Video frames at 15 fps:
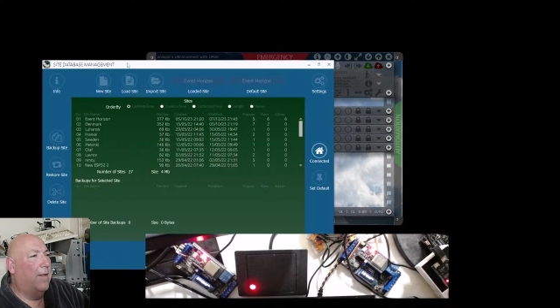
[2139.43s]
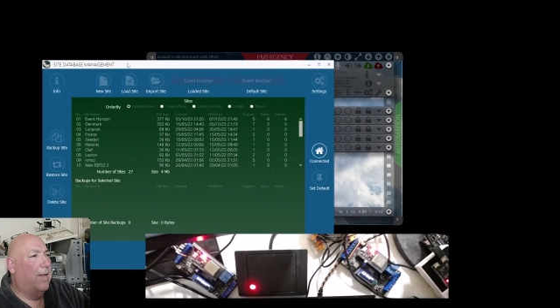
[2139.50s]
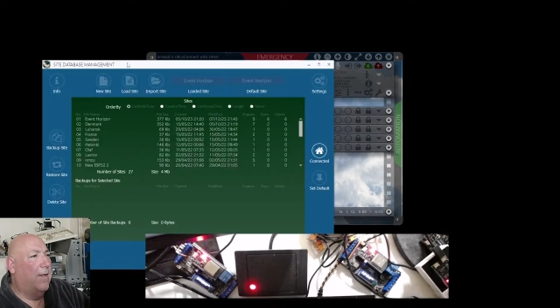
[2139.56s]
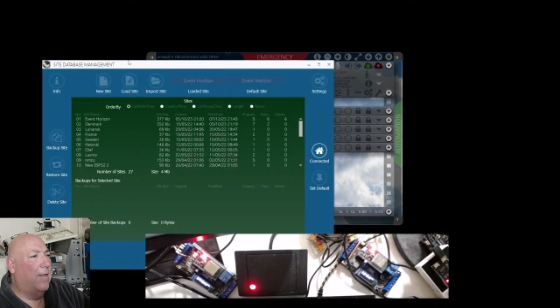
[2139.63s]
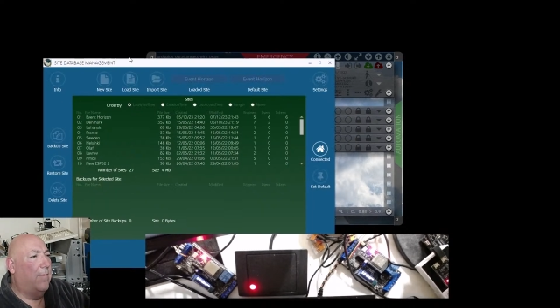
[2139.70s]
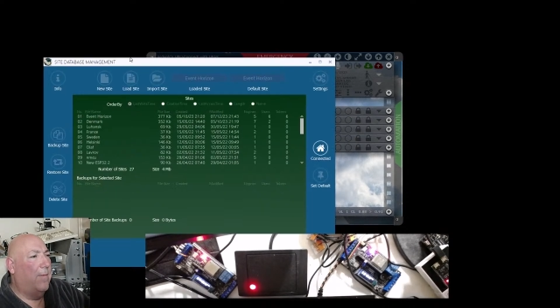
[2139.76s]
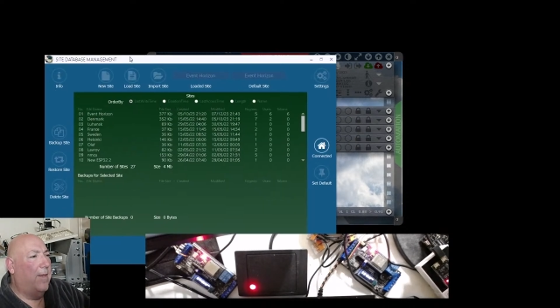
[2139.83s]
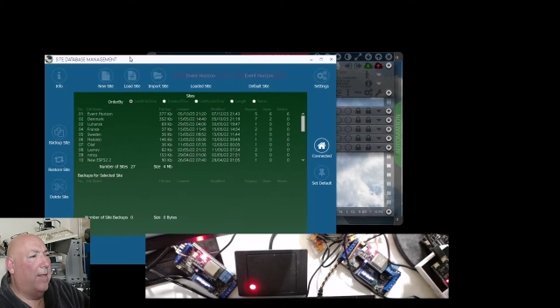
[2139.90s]
At
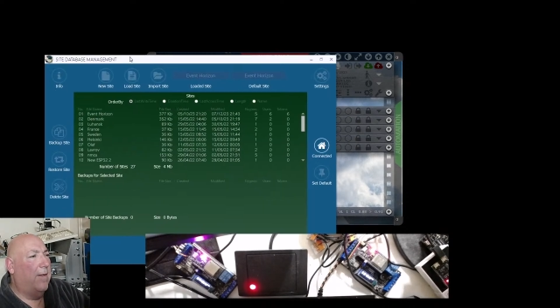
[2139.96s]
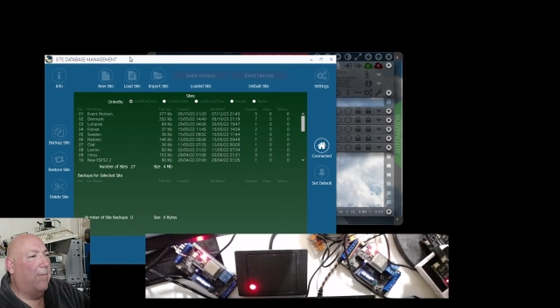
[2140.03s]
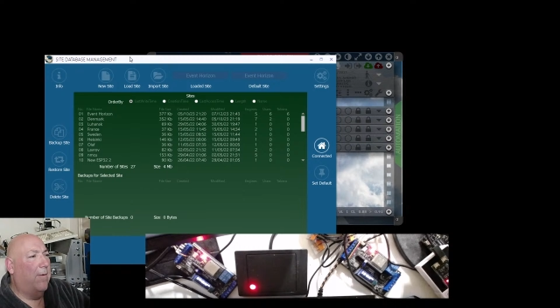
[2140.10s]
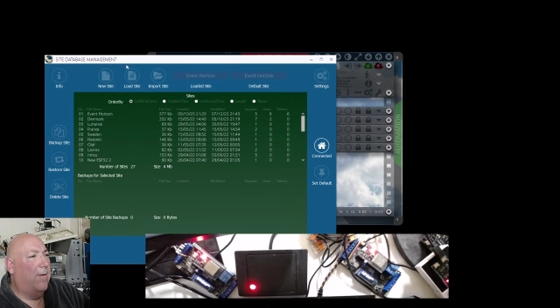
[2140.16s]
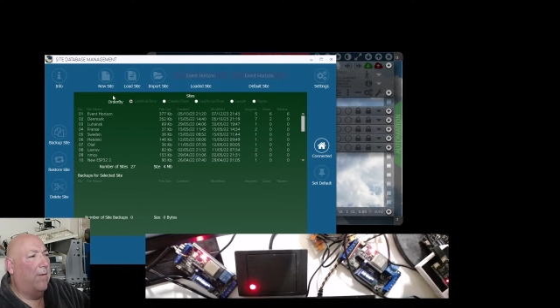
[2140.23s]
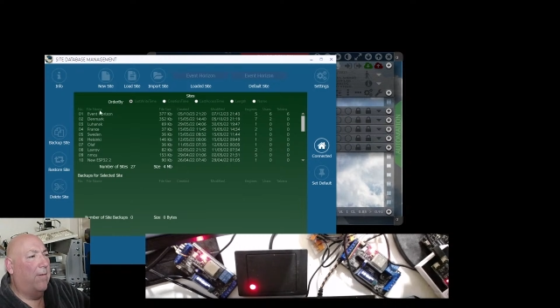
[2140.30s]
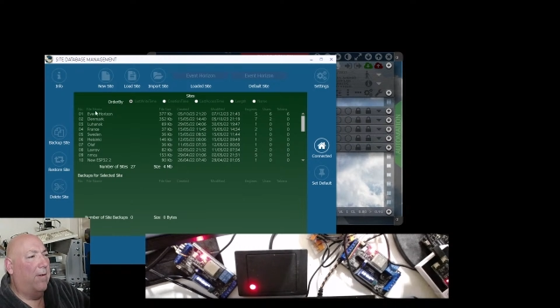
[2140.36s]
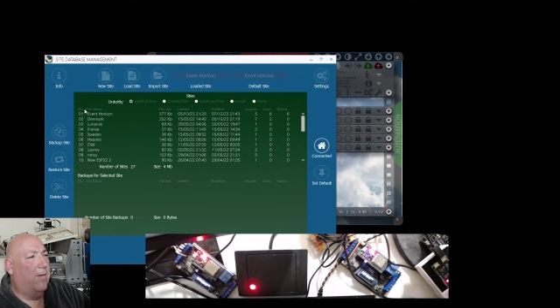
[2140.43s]
the minute,
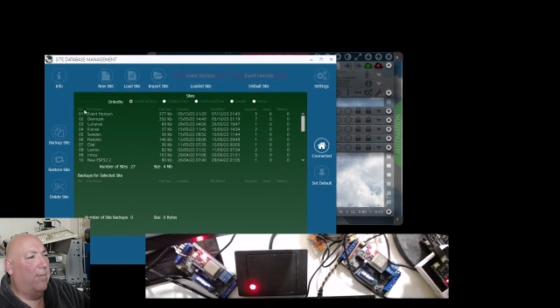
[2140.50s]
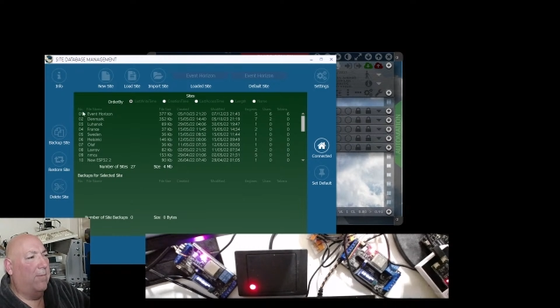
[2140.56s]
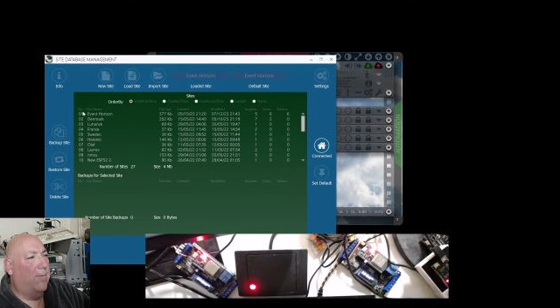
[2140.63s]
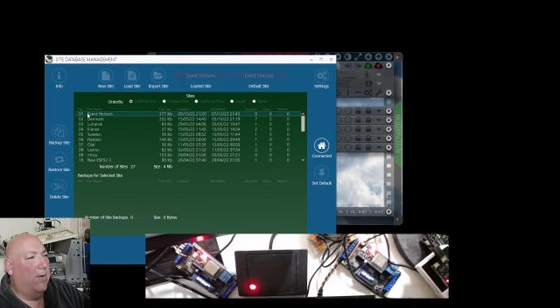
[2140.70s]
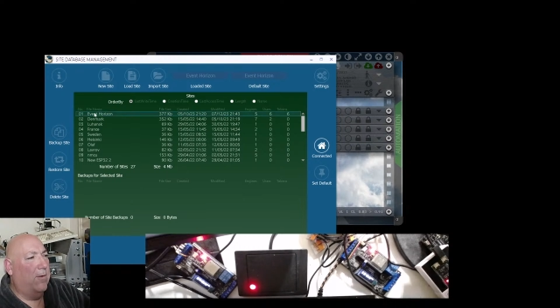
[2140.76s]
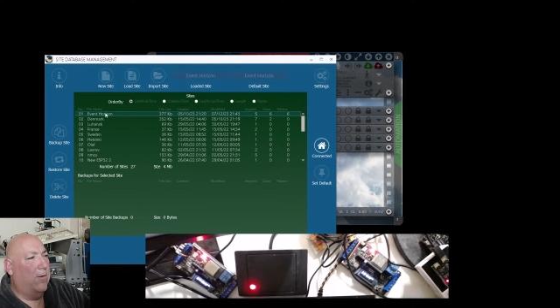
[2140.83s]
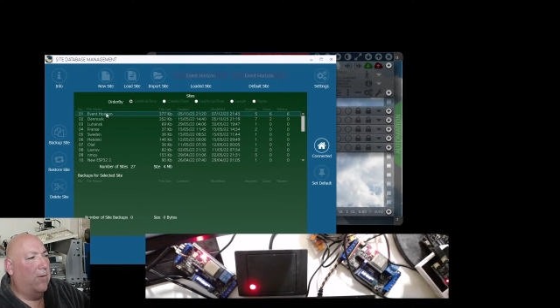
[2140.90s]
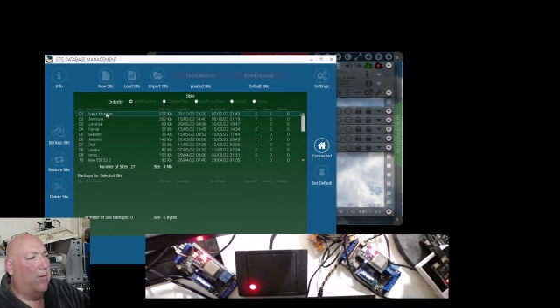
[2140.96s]
we're on
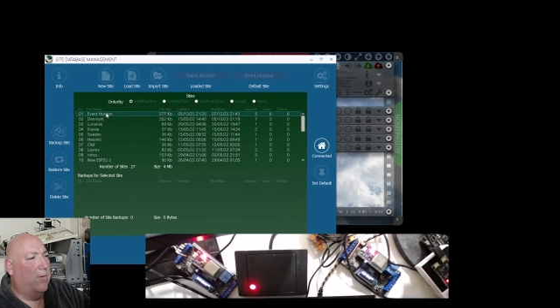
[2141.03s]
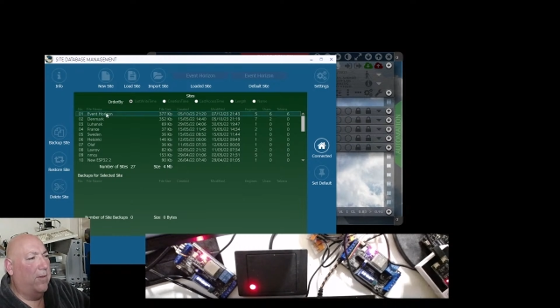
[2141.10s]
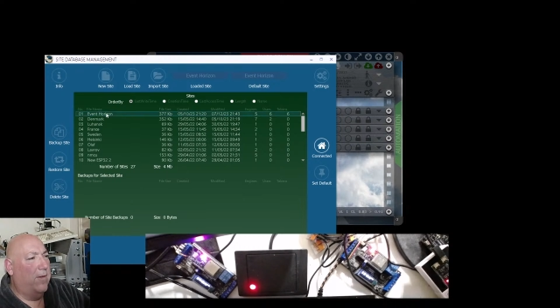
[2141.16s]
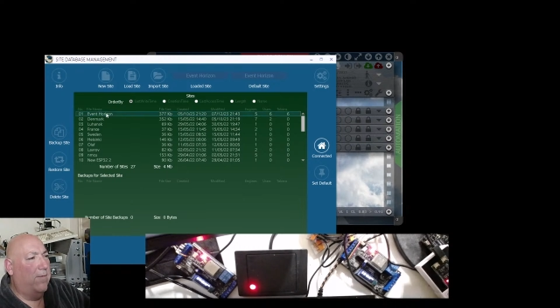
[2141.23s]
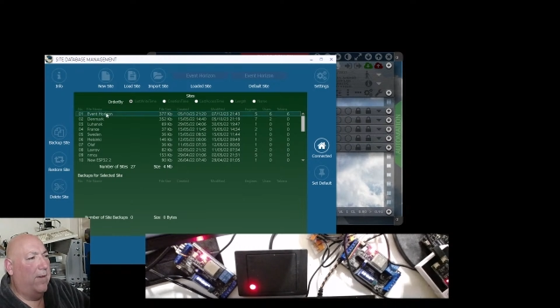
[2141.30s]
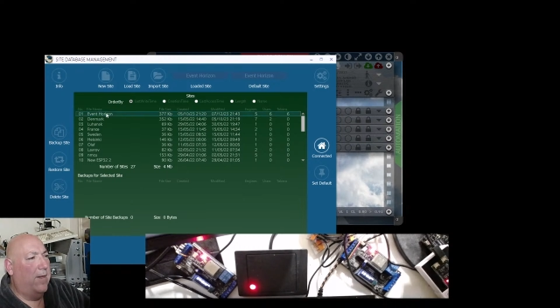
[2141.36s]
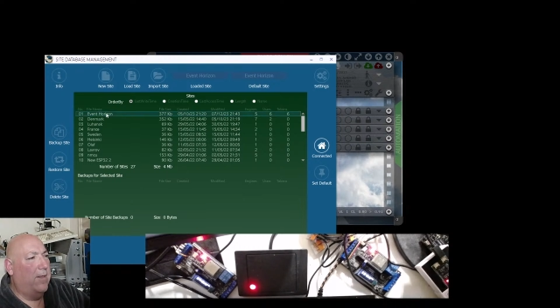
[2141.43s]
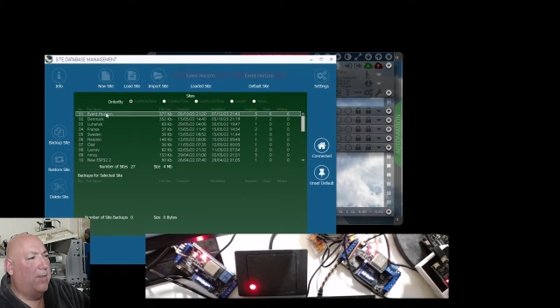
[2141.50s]
one called
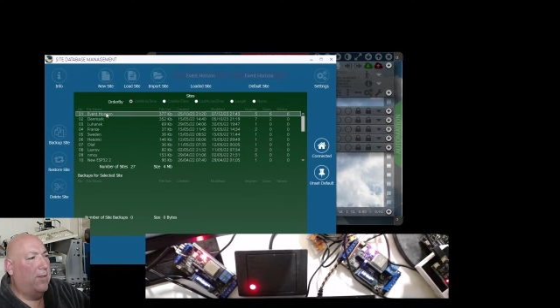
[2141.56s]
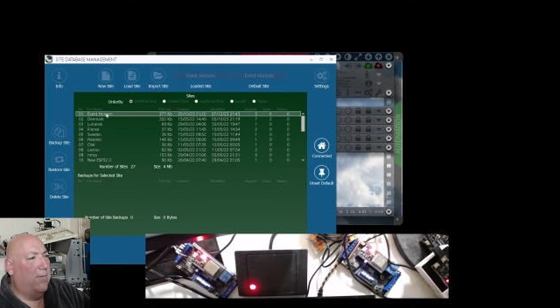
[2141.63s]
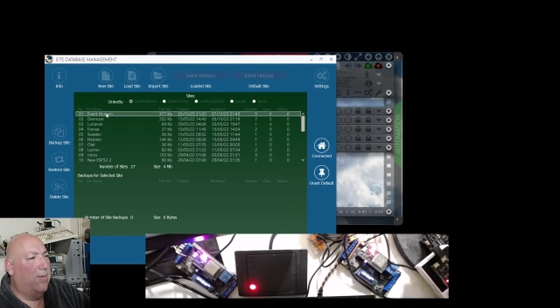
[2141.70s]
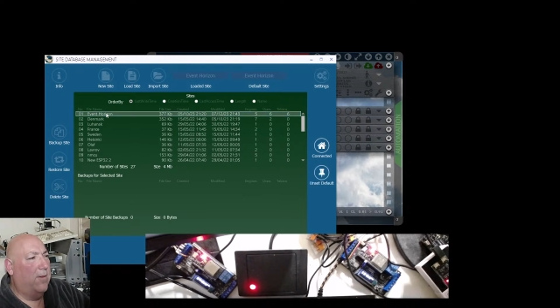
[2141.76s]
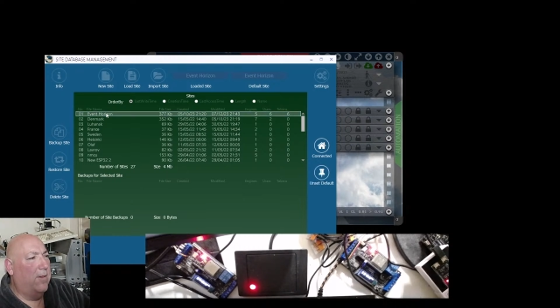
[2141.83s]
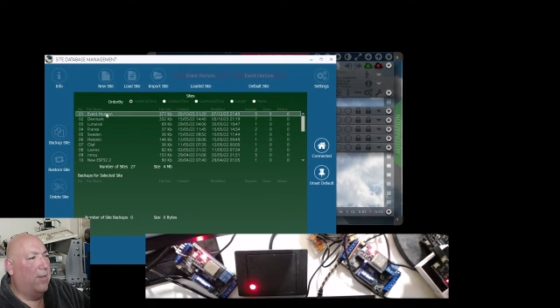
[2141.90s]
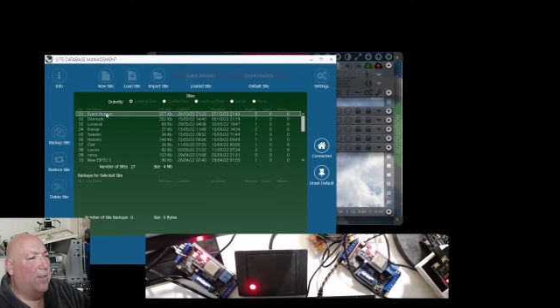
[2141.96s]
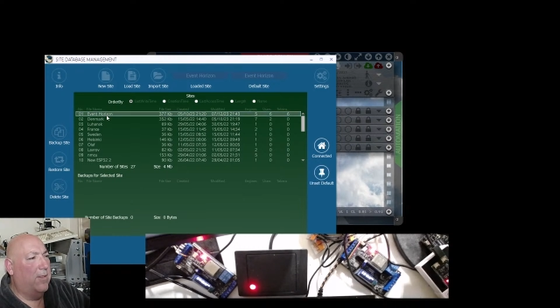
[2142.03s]
Event
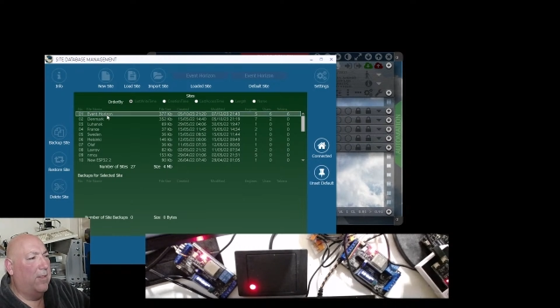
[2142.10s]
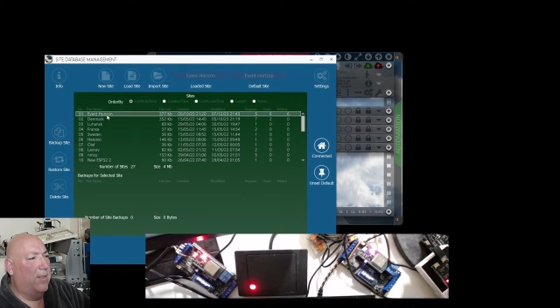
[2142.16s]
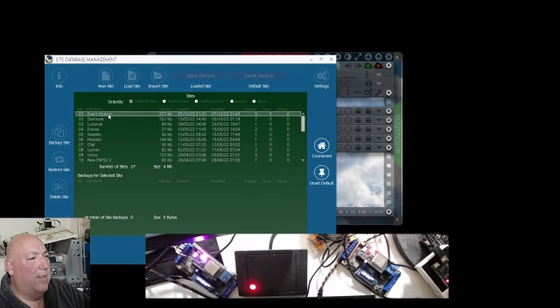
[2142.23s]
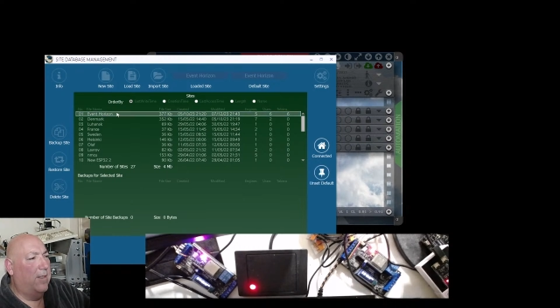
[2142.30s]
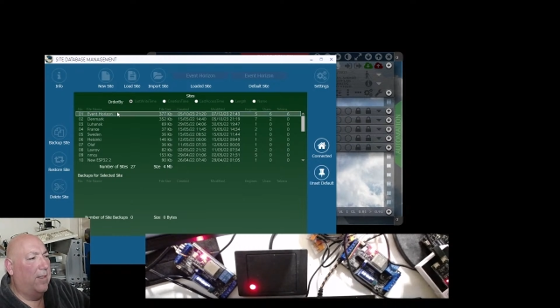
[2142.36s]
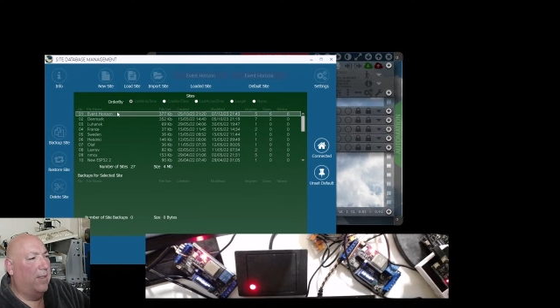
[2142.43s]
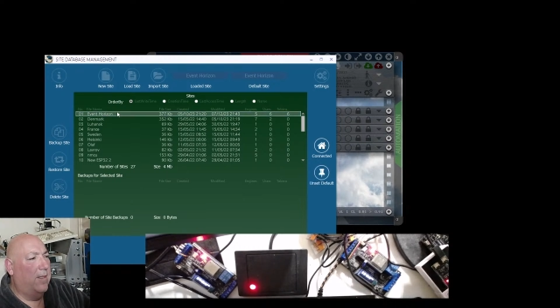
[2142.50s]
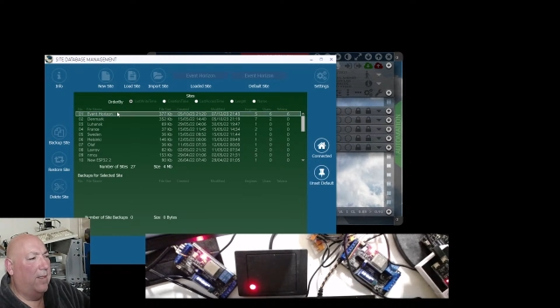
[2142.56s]
Horizon,
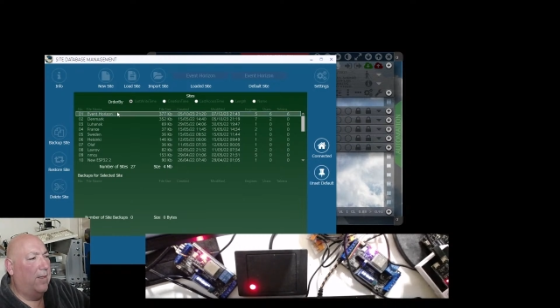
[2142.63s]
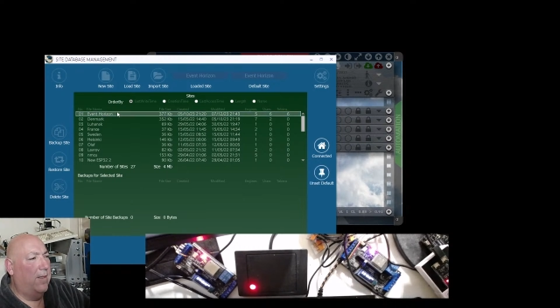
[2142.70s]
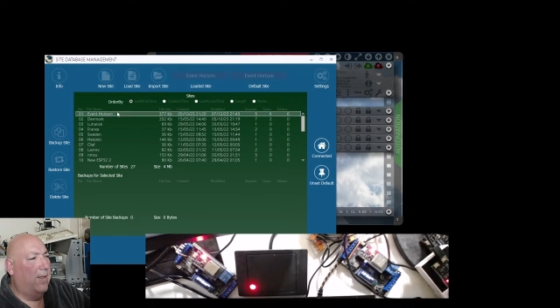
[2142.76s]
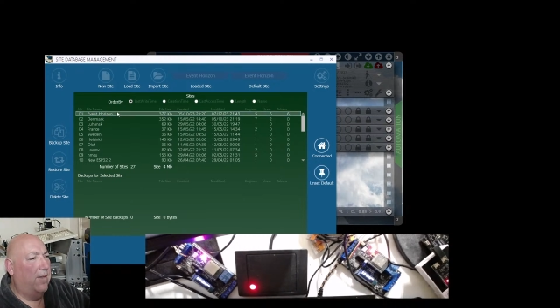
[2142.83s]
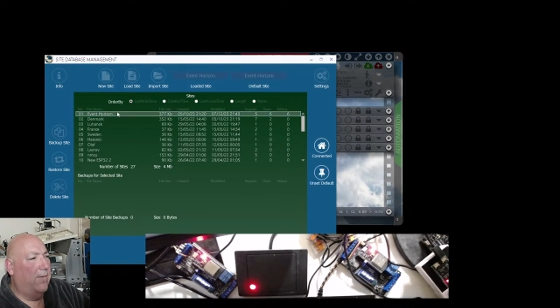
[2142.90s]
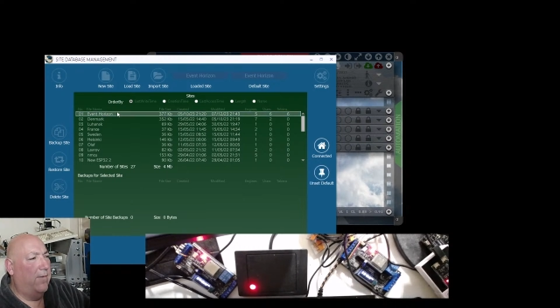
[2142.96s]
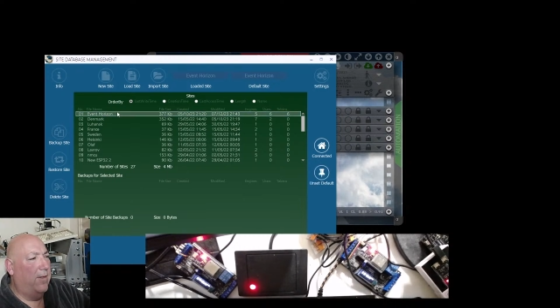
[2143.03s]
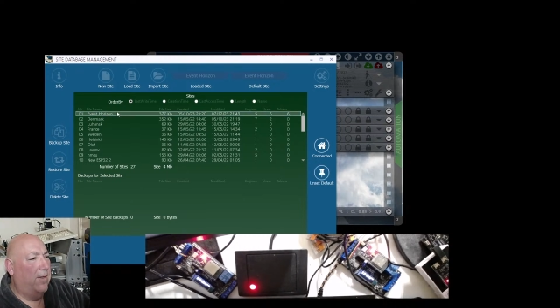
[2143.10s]
and
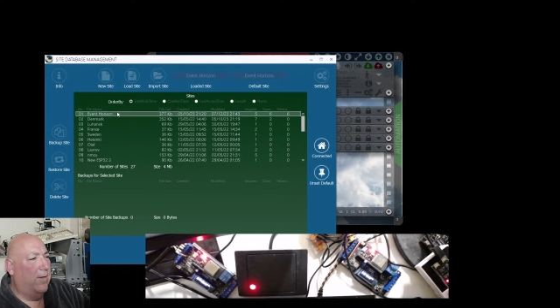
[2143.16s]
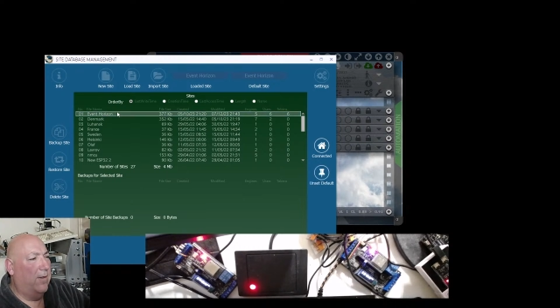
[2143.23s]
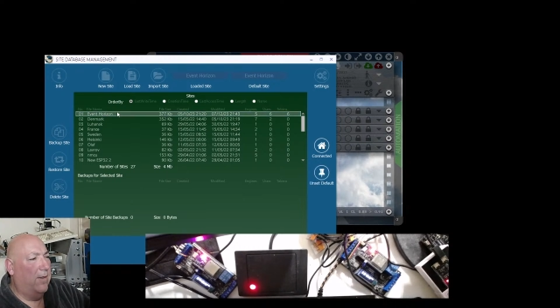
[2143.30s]
if you do,